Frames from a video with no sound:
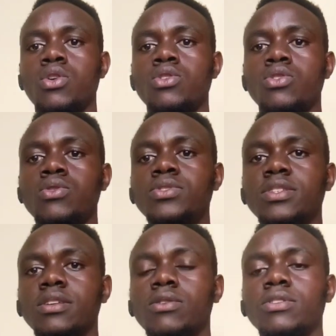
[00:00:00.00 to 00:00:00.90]

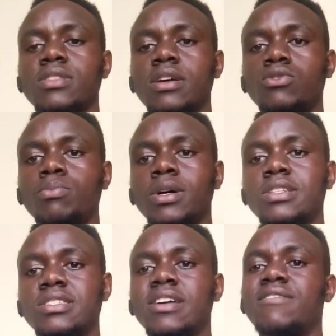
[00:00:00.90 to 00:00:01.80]
using, because there are two
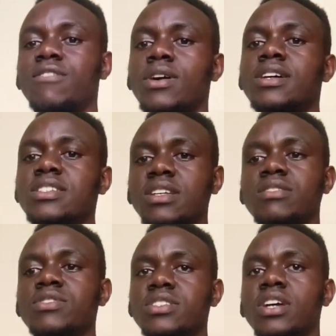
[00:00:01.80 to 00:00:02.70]
parts here, focused and
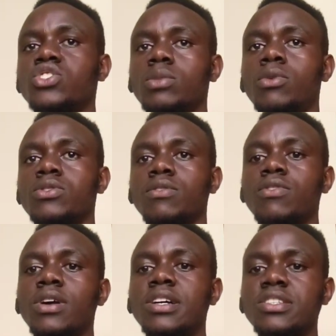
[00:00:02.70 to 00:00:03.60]
researchable. So
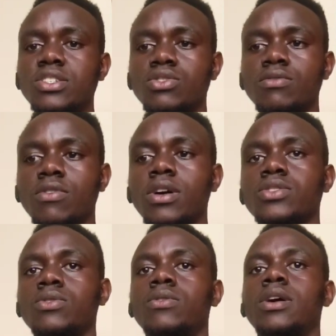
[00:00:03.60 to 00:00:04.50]
focused should focus
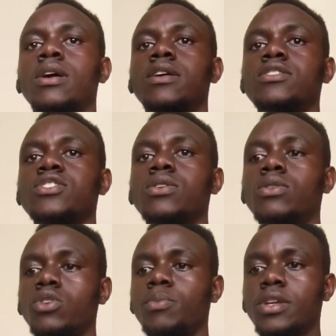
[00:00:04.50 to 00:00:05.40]
on a single
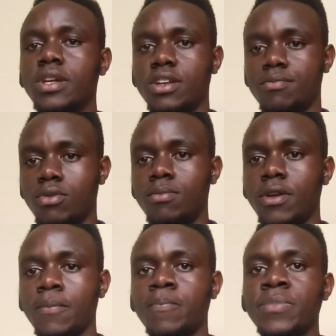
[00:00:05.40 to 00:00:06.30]
topic and
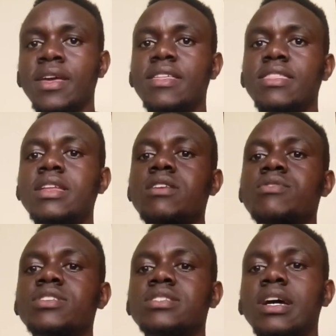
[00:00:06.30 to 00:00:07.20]
problem. Then
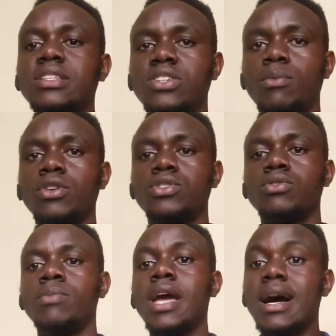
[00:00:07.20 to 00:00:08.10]
researchable
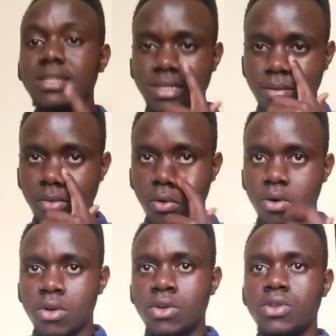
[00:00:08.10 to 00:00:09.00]
should be answerable
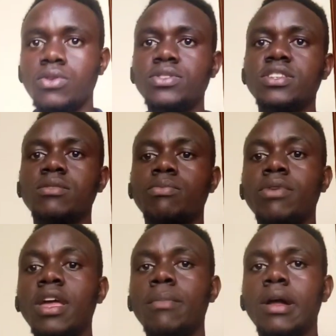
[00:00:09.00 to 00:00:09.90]
using
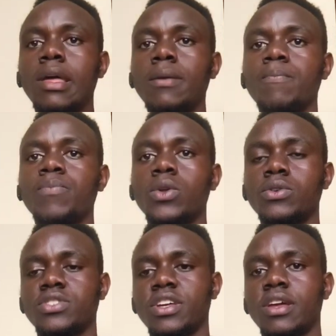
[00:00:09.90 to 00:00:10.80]
primary or
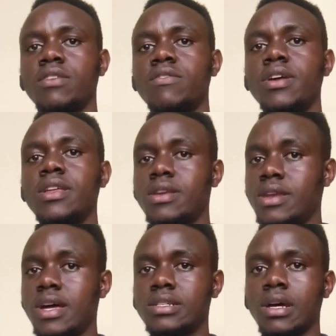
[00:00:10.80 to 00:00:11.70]
secondary
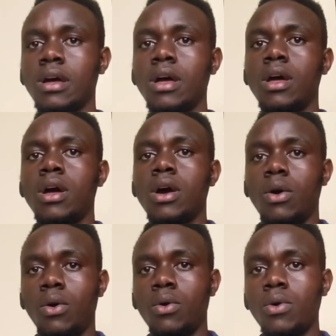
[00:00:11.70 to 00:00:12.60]
data,
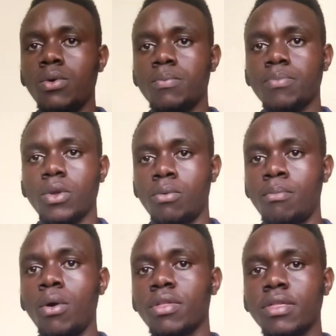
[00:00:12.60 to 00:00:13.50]
or
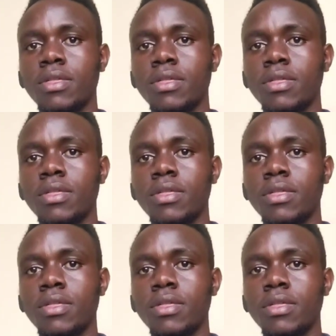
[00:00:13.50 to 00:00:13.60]
both.